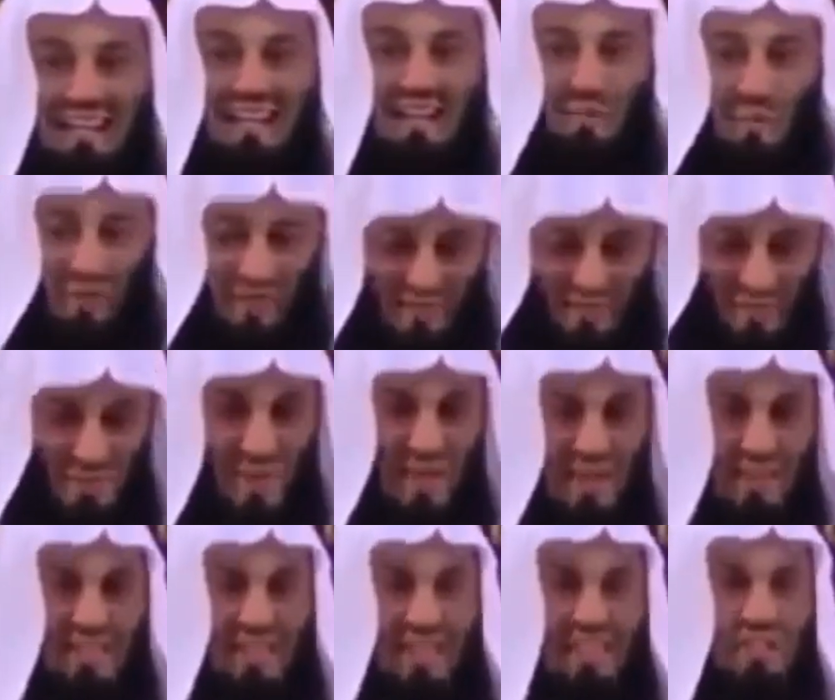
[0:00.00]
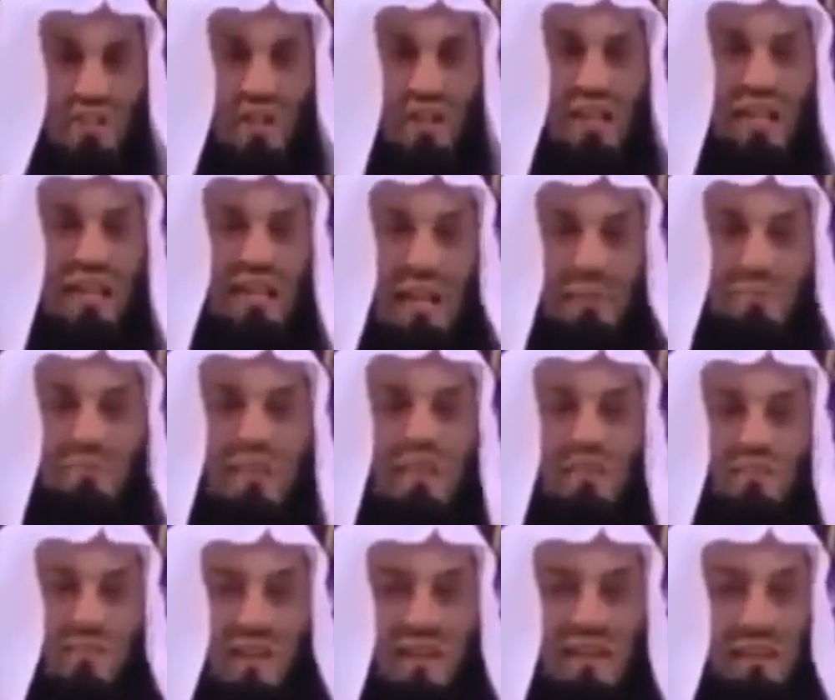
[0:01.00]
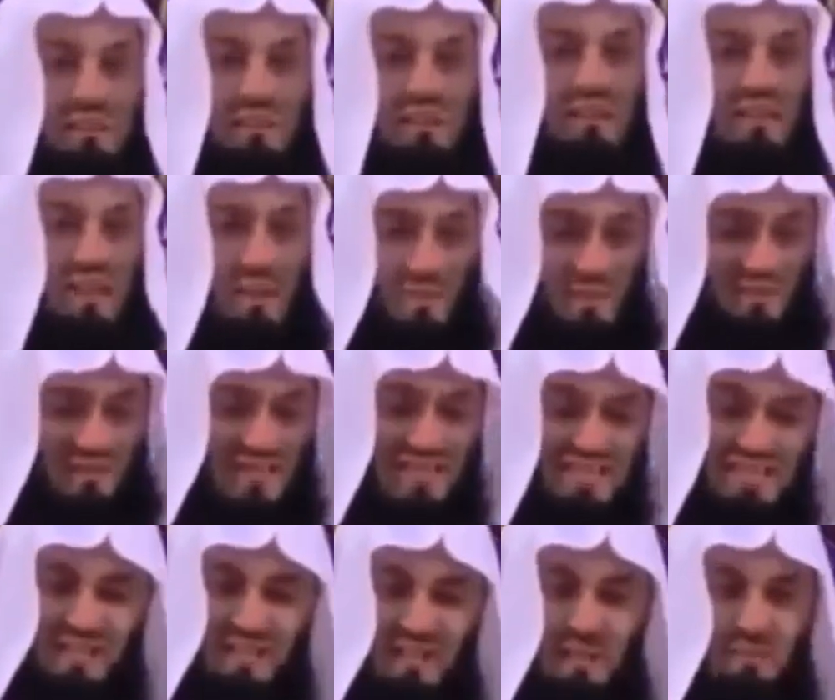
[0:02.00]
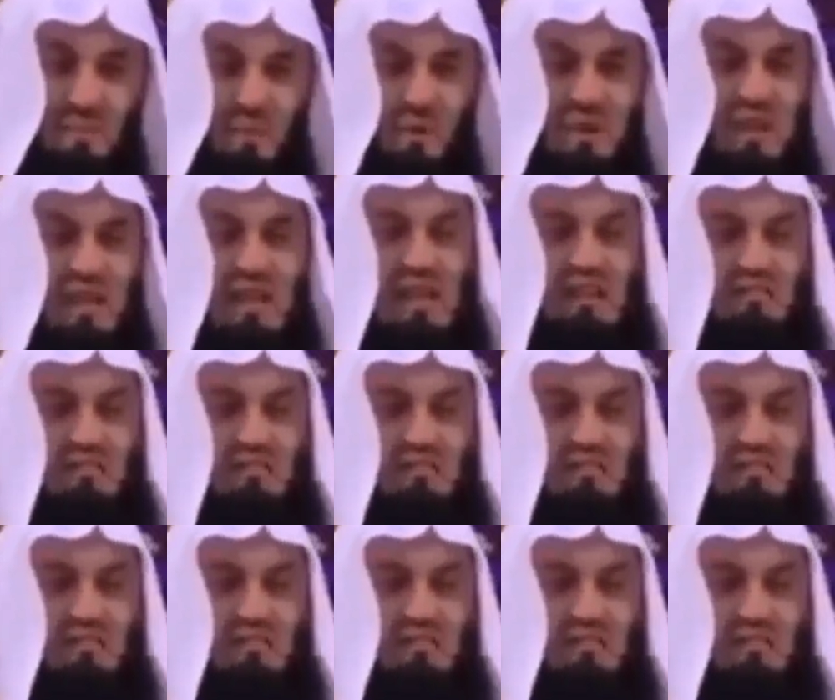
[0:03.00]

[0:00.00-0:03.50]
What do you want? It's not like I'm being funny, but come on, these are important.